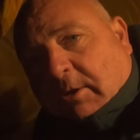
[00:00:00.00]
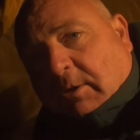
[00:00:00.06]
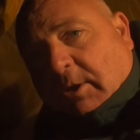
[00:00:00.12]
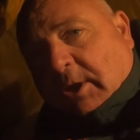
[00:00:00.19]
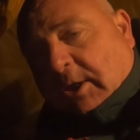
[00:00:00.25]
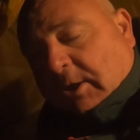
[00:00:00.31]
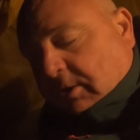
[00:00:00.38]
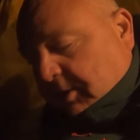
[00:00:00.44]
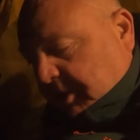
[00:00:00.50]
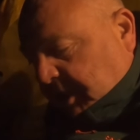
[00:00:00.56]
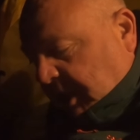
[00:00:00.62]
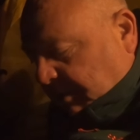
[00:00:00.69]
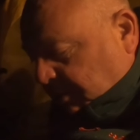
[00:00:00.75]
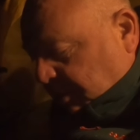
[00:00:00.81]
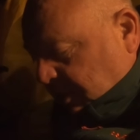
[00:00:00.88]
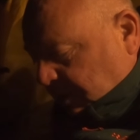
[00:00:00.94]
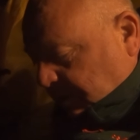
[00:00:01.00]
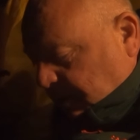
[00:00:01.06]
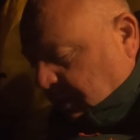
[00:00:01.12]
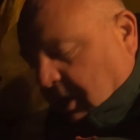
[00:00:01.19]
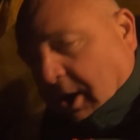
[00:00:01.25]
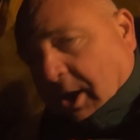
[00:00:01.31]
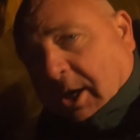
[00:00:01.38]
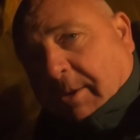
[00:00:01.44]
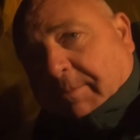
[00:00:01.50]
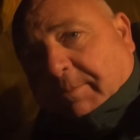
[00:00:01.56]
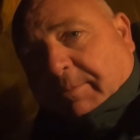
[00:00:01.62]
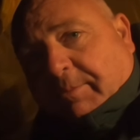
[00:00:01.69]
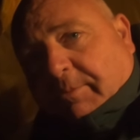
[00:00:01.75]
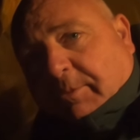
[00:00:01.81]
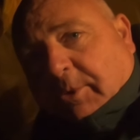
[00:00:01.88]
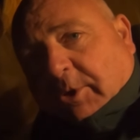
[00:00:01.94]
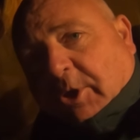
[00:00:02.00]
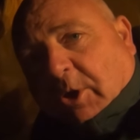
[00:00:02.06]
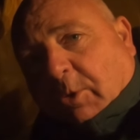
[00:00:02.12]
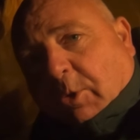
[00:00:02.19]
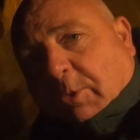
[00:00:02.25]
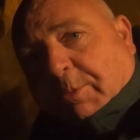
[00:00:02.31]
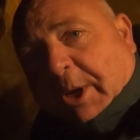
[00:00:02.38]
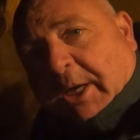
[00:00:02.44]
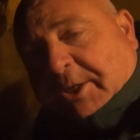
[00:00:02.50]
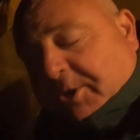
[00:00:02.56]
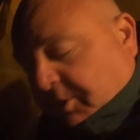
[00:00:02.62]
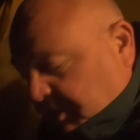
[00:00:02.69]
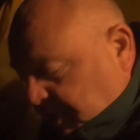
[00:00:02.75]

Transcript: little tip which I will pass on